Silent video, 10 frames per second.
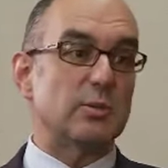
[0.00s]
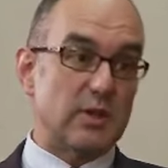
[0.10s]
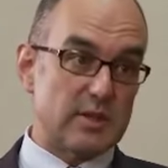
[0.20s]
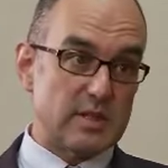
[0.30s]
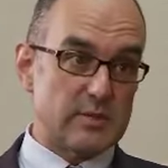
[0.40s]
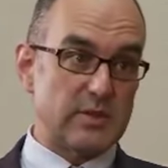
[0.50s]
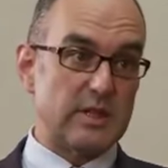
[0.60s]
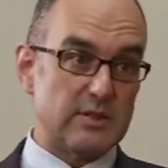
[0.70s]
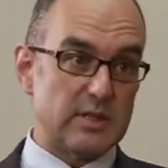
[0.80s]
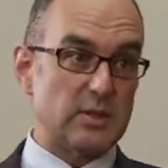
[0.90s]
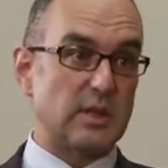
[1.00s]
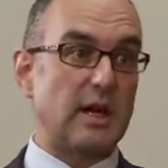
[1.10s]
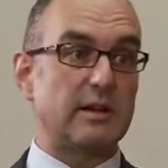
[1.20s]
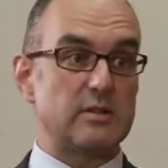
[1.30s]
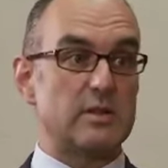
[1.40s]
both in terms of individual
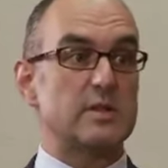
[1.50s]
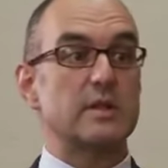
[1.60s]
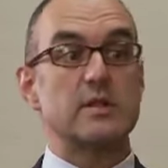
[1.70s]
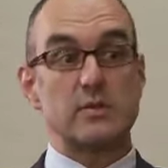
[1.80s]
characteristics